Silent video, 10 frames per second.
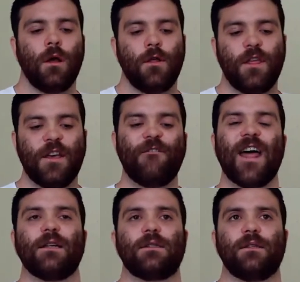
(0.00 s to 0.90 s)
the
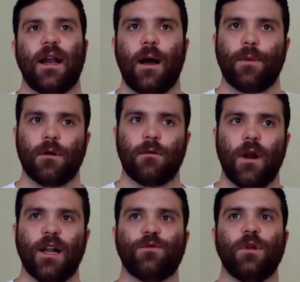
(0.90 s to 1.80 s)
events that happen,
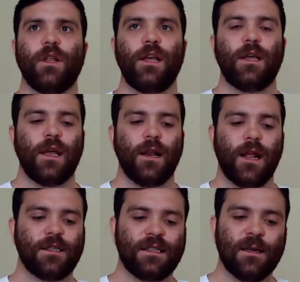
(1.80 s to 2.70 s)
right? It's really,
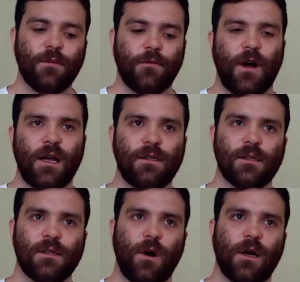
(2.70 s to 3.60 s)
it simplifies
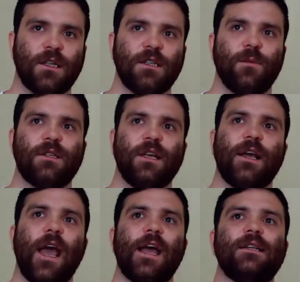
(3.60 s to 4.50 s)
this process by
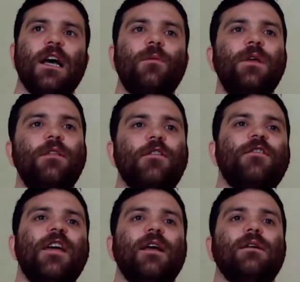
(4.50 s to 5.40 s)
saying, hey, tell me the
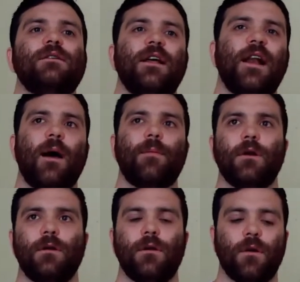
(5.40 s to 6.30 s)
things that
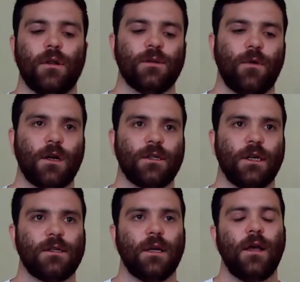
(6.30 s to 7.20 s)
happen during this
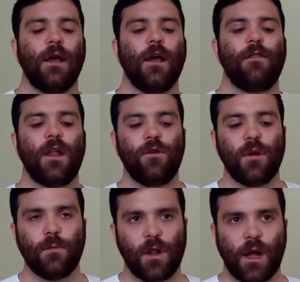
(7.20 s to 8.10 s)
process. Then you
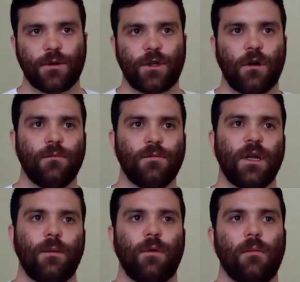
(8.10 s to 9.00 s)
can pull out terms
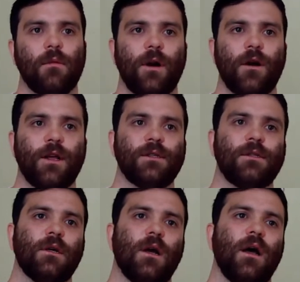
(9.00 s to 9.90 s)
and problem
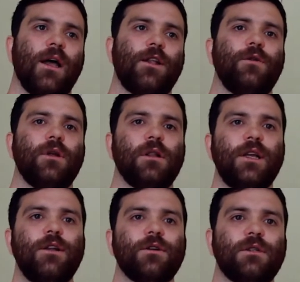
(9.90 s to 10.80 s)
areas, and you can
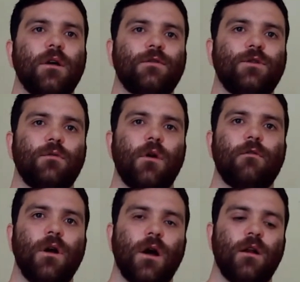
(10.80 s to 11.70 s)
lead yourself to a
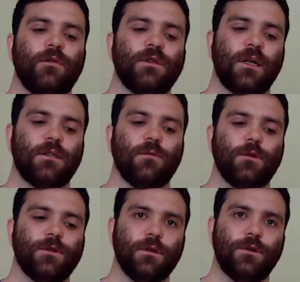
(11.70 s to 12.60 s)
rough cut, a
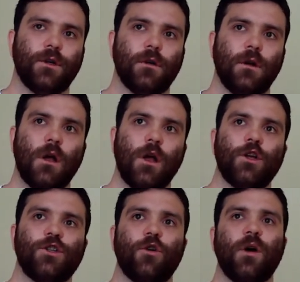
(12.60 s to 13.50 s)
sensible solution.
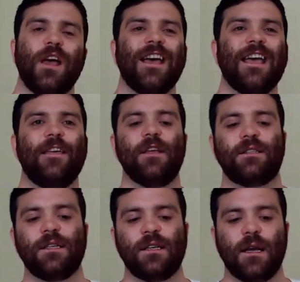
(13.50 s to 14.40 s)
So in
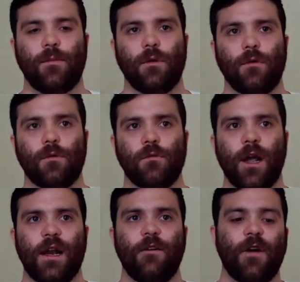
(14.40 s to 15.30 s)
this example,
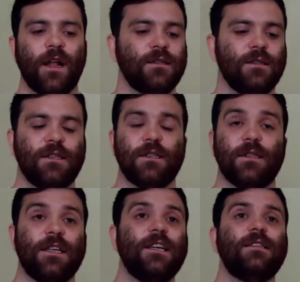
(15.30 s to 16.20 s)
right, events, this
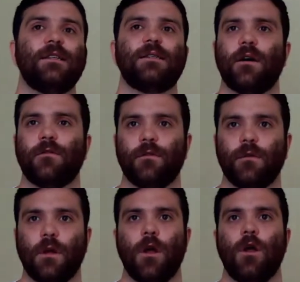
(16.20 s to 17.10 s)
is easy stuff.
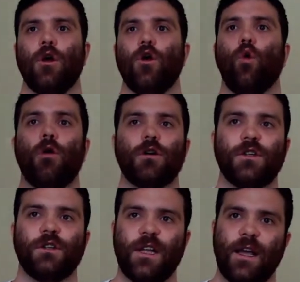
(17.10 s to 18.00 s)
Orders
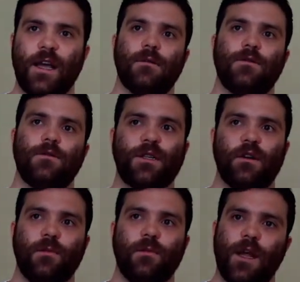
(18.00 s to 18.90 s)
are taken,
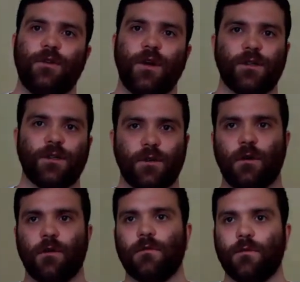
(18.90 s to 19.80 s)
drinks are made, drinks are
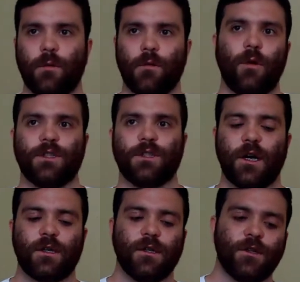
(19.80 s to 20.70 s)
served, we request
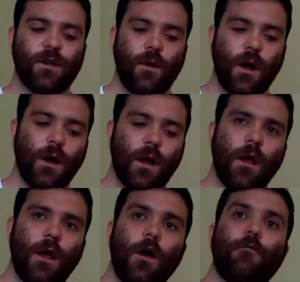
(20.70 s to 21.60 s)
checks, and so
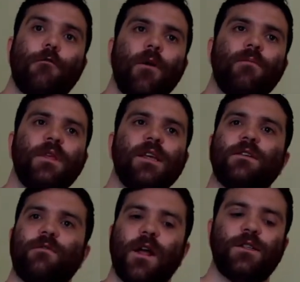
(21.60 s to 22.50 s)
on. From
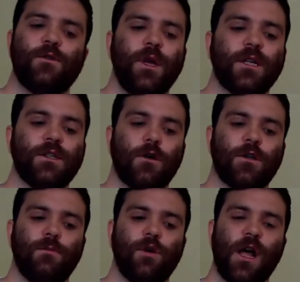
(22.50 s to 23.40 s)
these events, we can
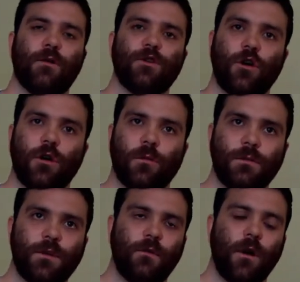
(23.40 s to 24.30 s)
start to pull out
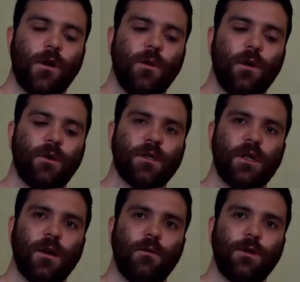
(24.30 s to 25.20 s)
terms for our ubiquitous
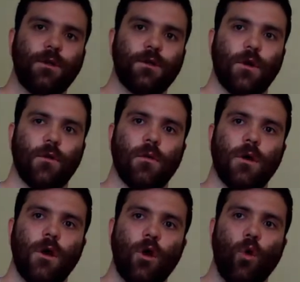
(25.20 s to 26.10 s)
language. So
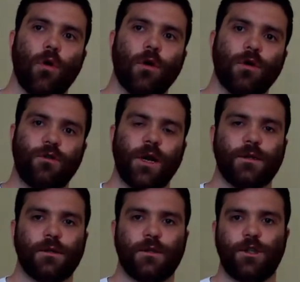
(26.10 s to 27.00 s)
orders,
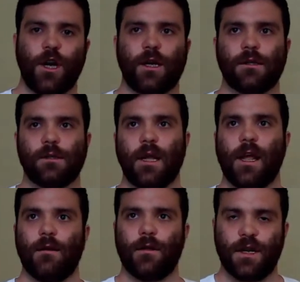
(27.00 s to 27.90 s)
drinks, checks,
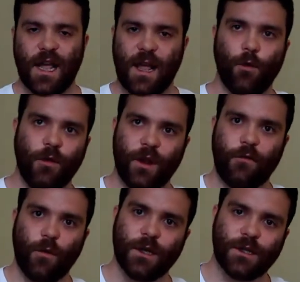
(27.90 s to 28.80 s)
and the table that
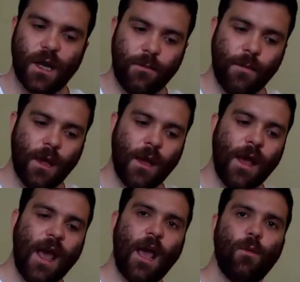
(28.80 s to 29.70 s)
everyone is on.
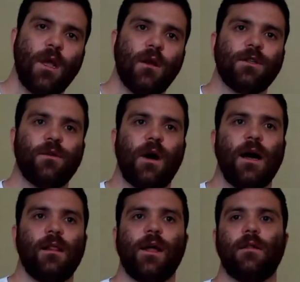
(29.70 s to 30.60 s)
And we can also
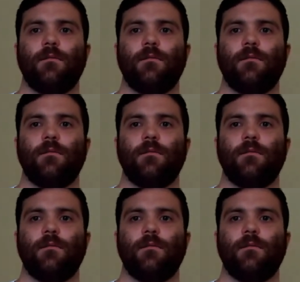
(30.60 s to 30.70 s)
highlight